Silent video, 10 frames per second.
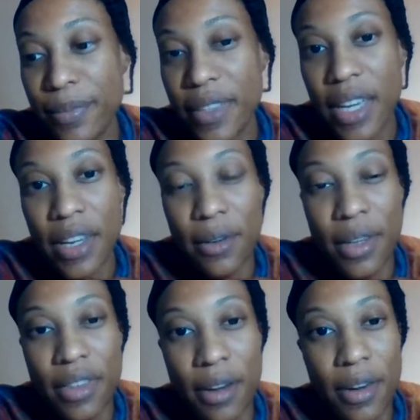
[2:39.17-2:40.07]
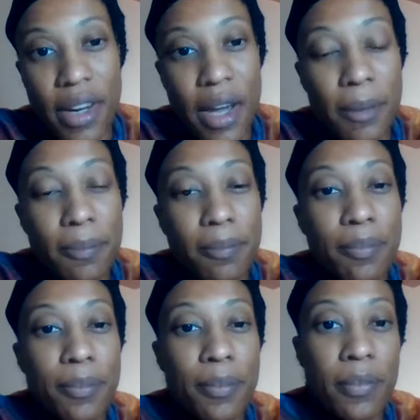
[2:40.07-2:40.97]
yeah, I don't need that right now.
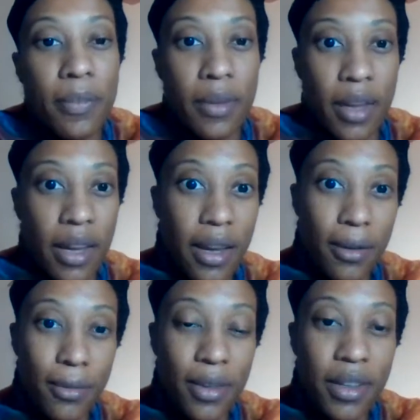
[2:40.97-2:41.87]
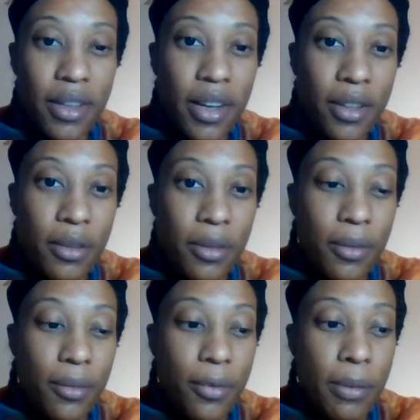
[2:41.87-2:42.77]
I have
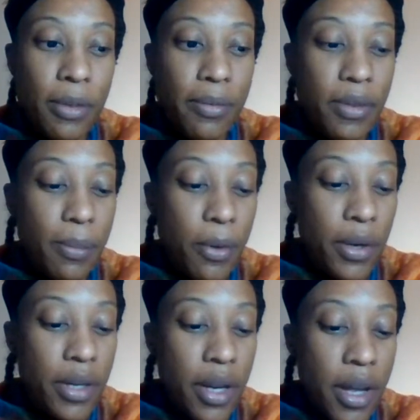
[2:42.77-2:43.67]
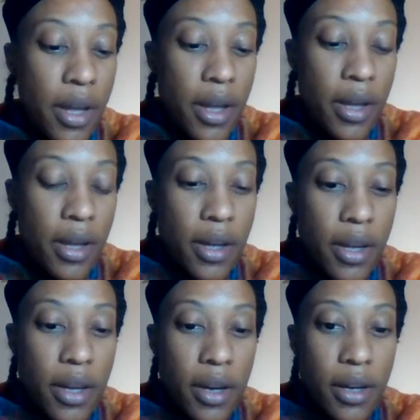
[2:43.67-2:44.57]
other forms of support.
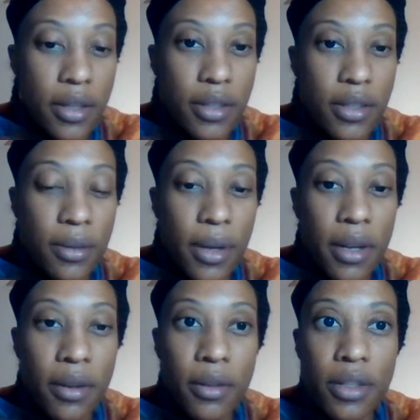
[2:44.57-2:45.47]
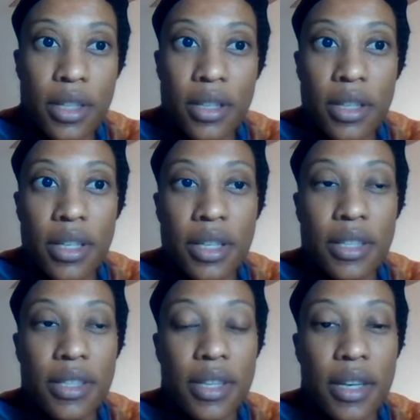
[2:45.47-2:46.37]
So energy
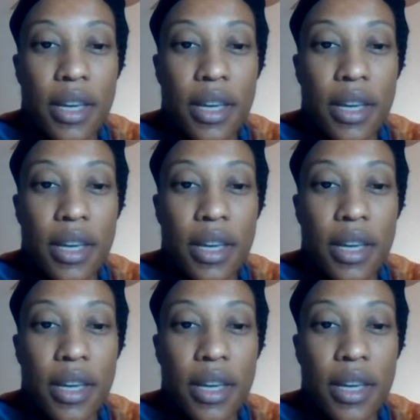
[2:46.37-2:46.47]
leaks